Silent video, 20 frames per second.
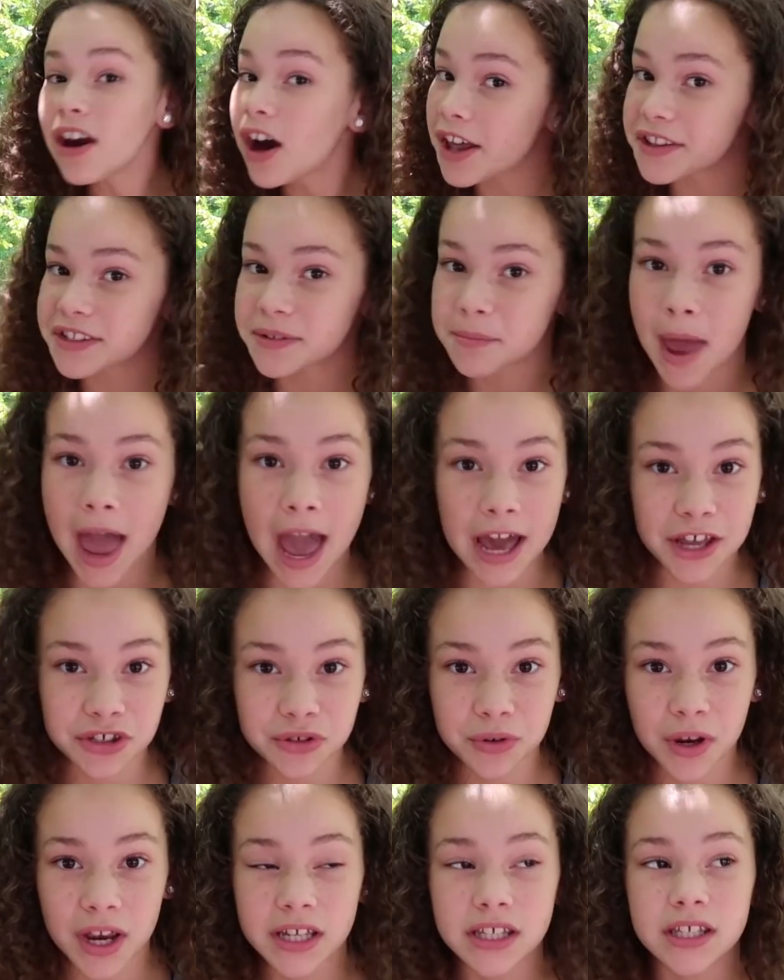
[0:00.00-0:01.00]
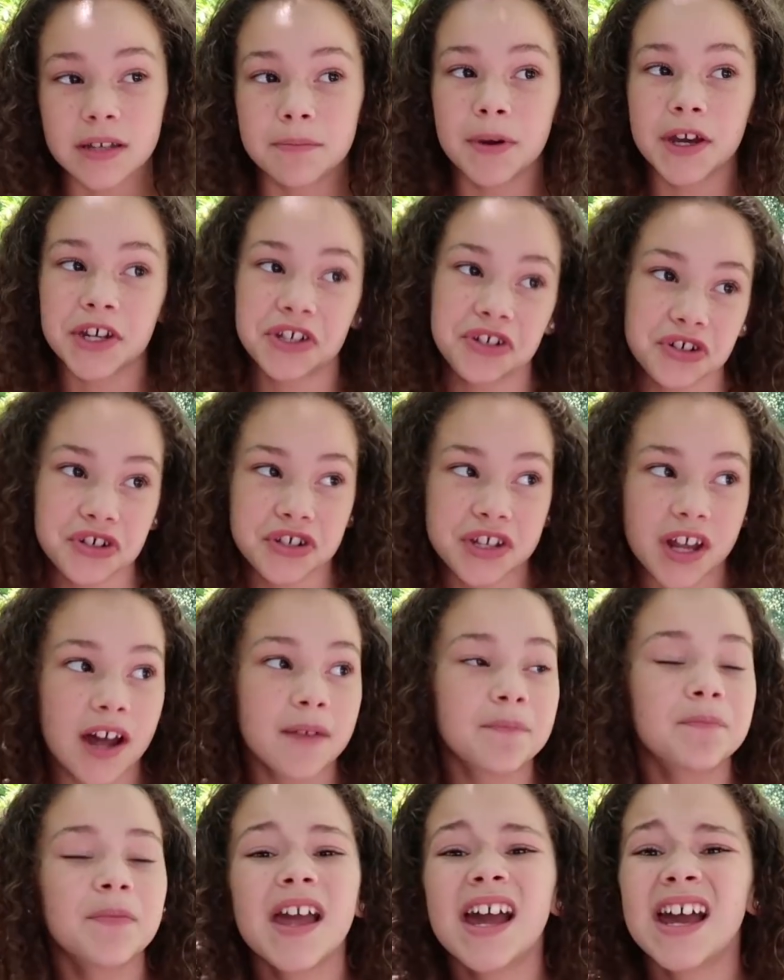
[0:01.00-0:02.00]
and got some X-rays and pictures
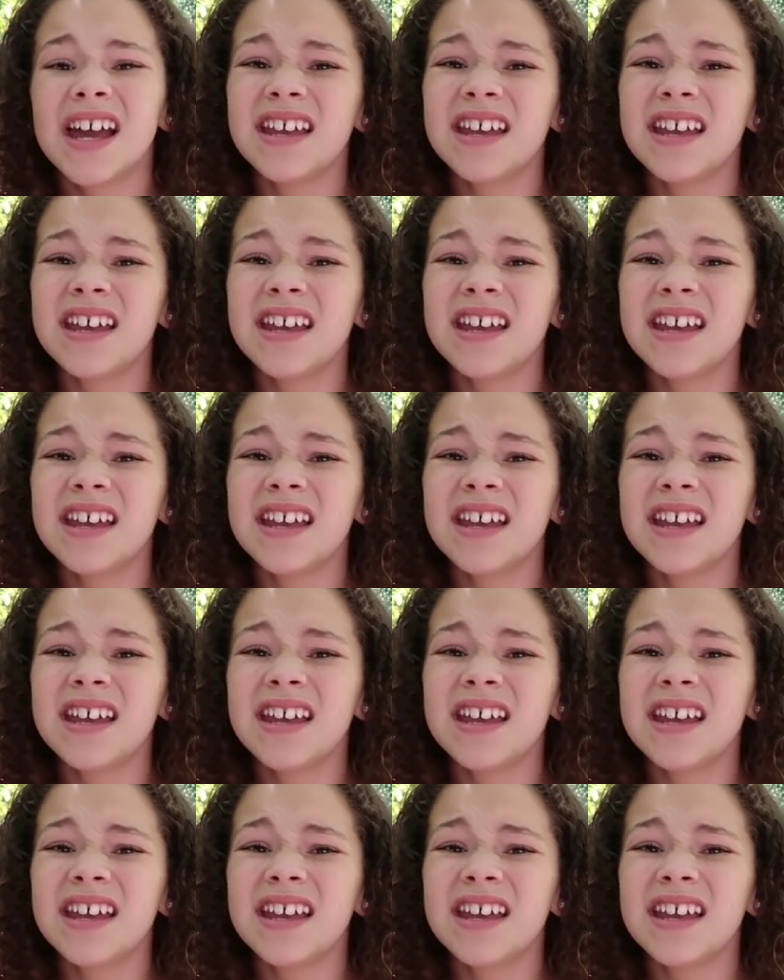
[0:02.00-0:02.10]
done.